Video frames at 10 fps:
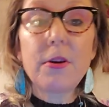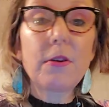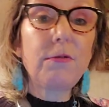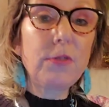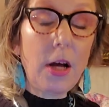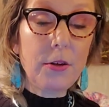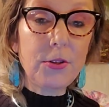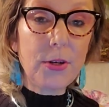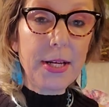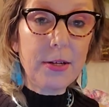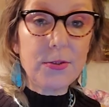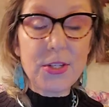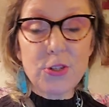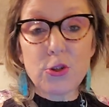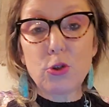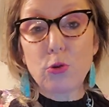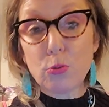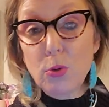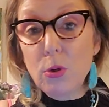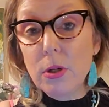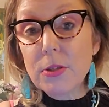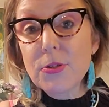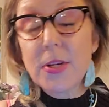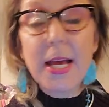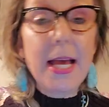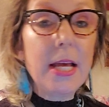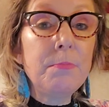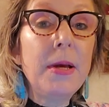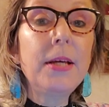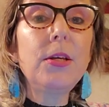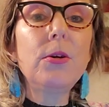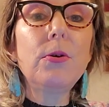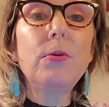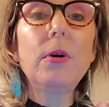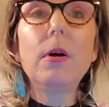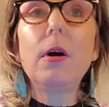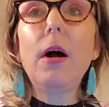They'll flaunt their egotistical rules and make you